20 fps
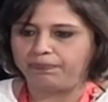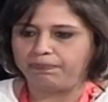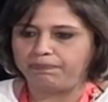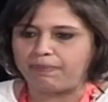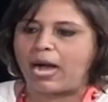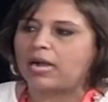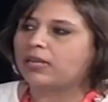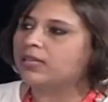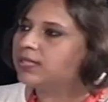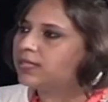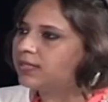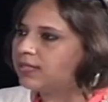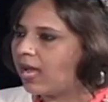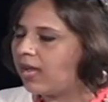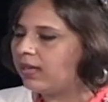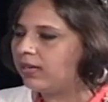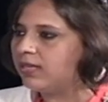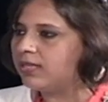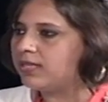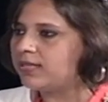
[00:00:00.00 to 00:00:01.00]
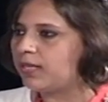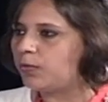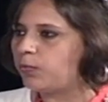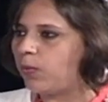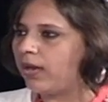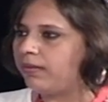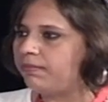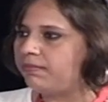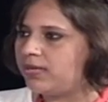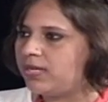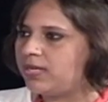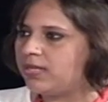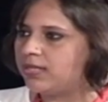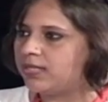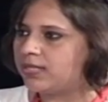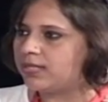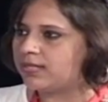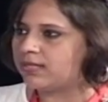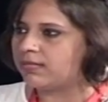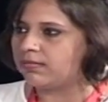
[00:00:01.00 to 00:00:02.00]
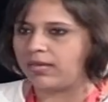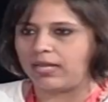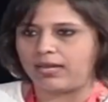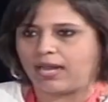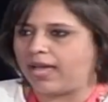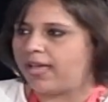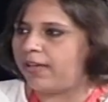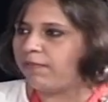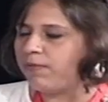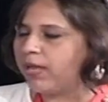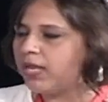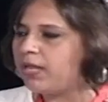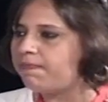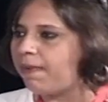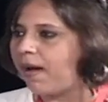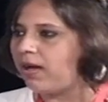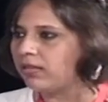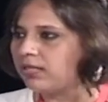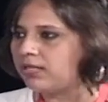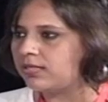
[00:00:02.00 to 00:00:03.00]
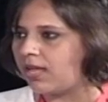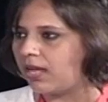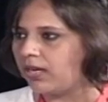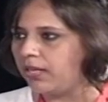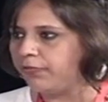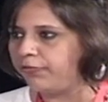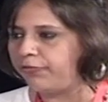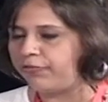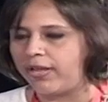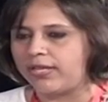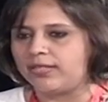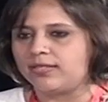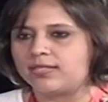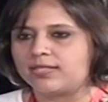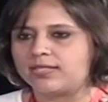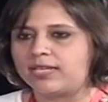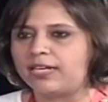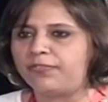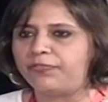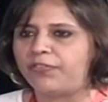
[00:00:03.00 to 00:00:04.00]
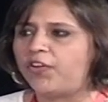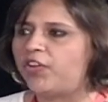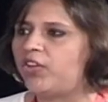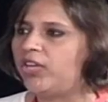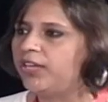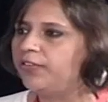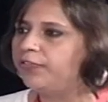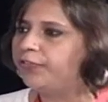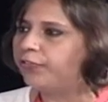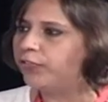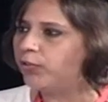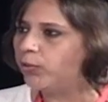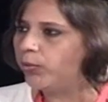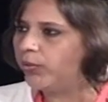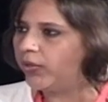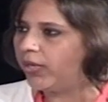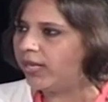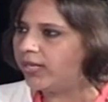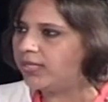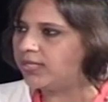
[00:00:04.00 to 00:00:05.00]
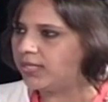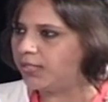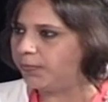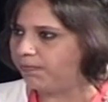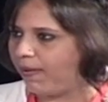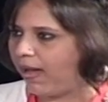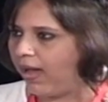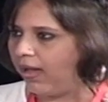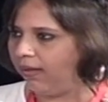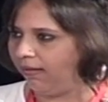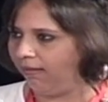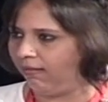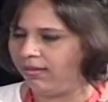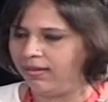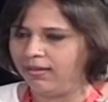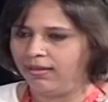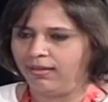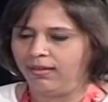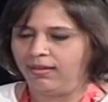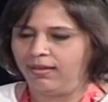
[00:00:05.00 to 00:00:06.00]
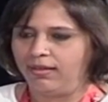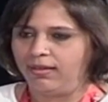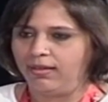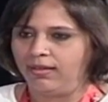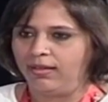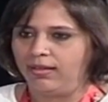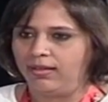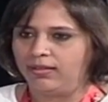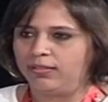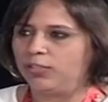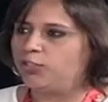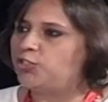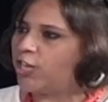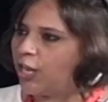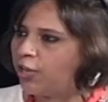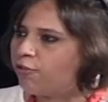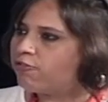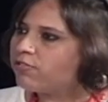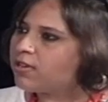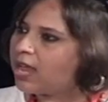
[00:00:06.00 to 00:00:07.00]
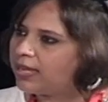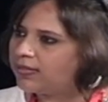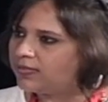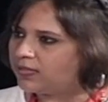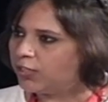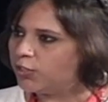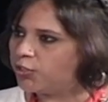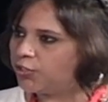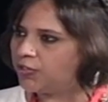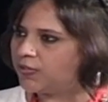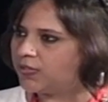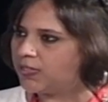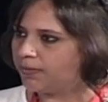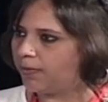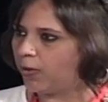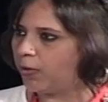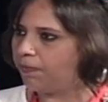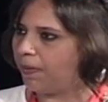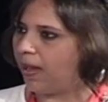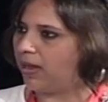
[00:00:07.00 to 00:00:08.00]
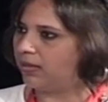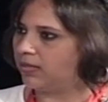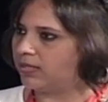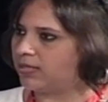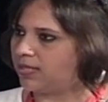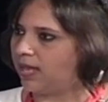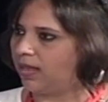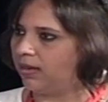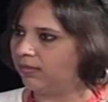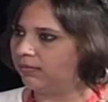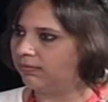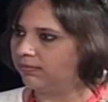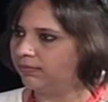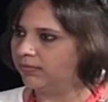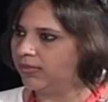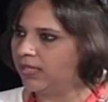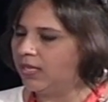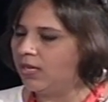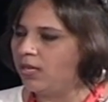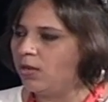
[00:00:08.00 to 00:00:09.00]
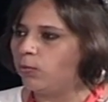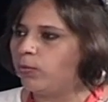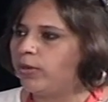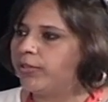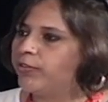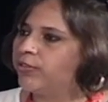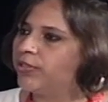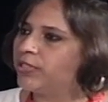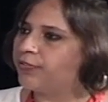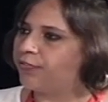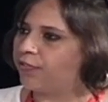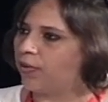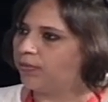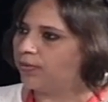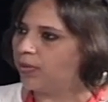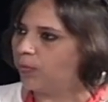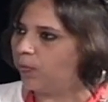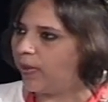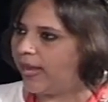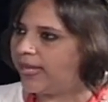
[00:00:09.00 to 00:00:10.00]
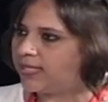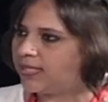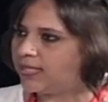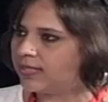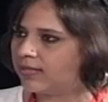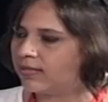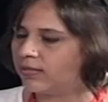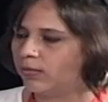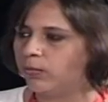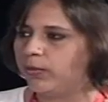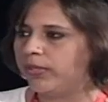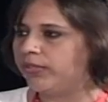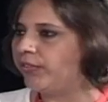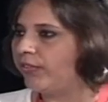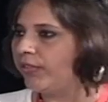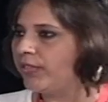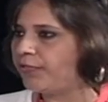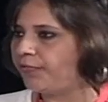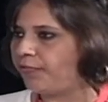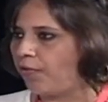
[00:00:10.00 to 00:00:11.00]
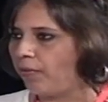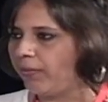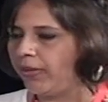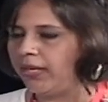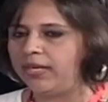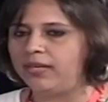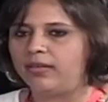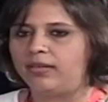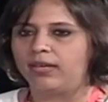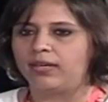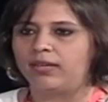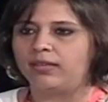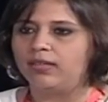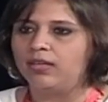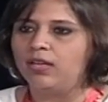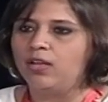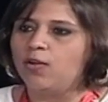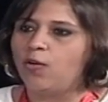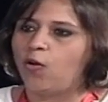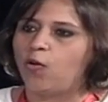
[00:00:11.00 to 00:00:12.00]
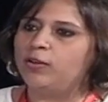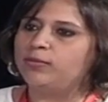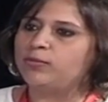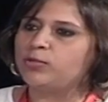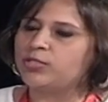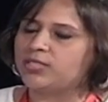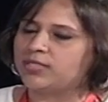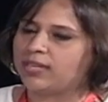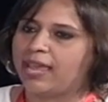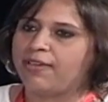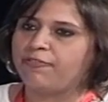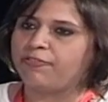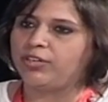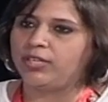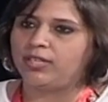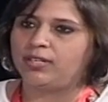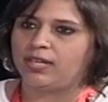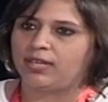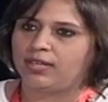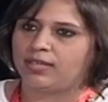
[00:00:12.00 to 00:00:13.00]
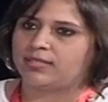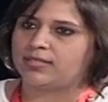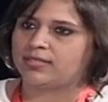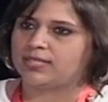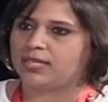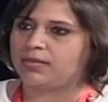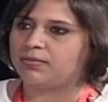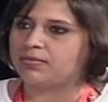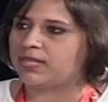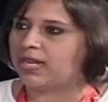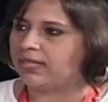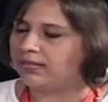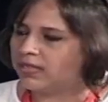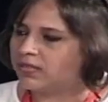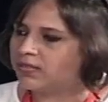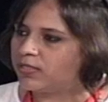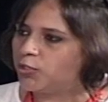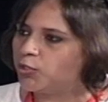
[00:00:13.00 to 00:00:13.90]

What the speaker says: Pakistanis that one meets, and I have many Pakistani friends, get very infuriated by the generalizations about Pakistan. Whether it's from the West, whether it's from India, almost every day it seems like there's a